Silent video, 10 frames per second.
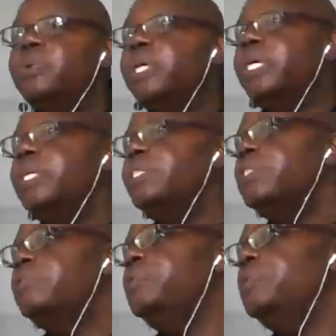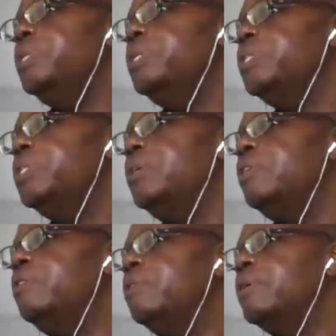And just a few minutes
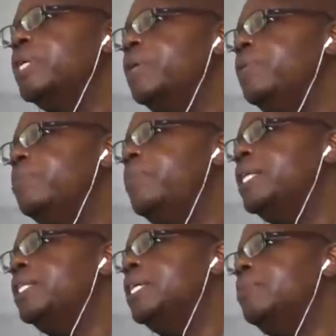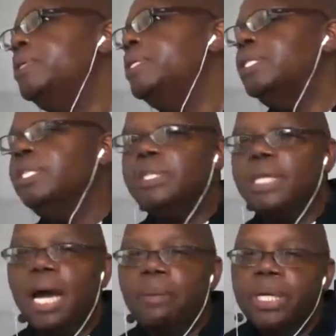ago, rained about 10 minutes and it
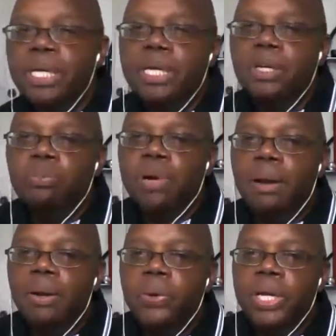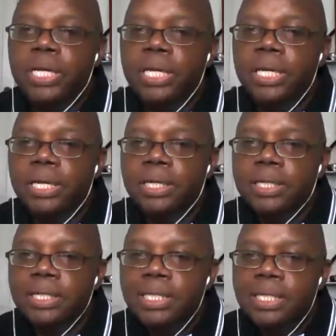stopped. It'll probably rain
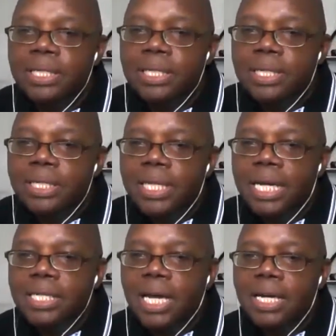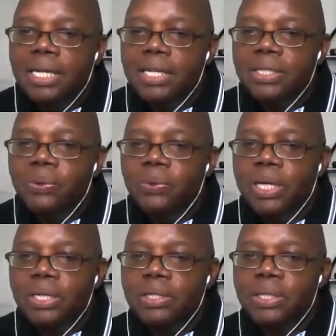again. That's how it does in
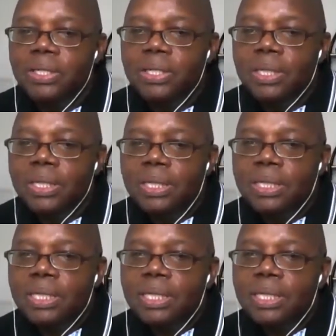the rainy season.